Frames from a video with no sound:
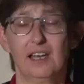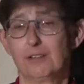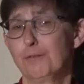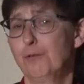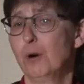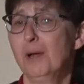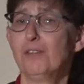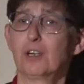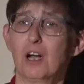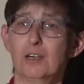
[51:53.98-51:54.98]
and to form
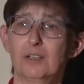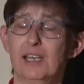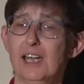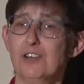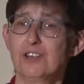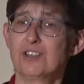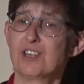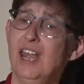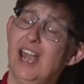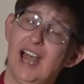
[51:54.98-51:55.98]
other congregations,
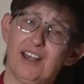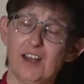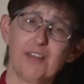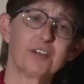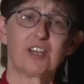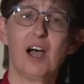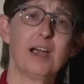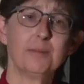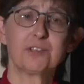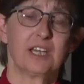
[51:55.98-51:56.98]
and at other
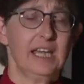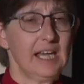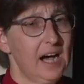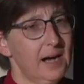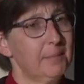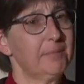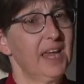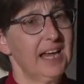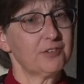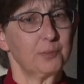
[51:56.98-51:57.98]
times um,
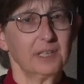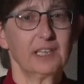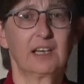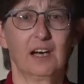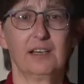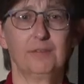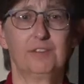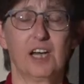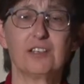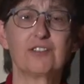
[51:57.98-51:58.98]
has really kind of
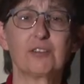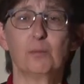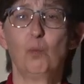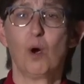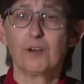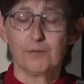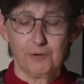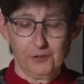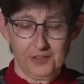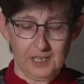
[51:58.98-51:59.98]
done some
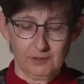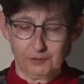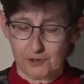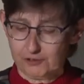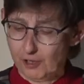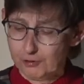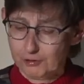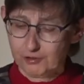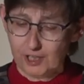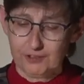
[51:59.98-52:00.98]
wonderful things for
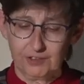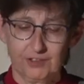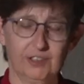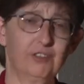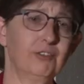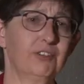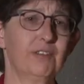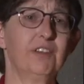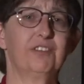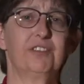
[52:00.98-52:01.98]
social justice issues
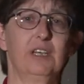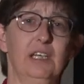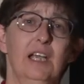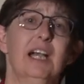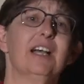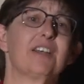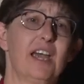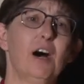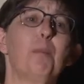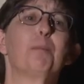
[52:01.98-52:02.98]
in this city to
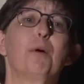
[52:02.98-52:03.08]
help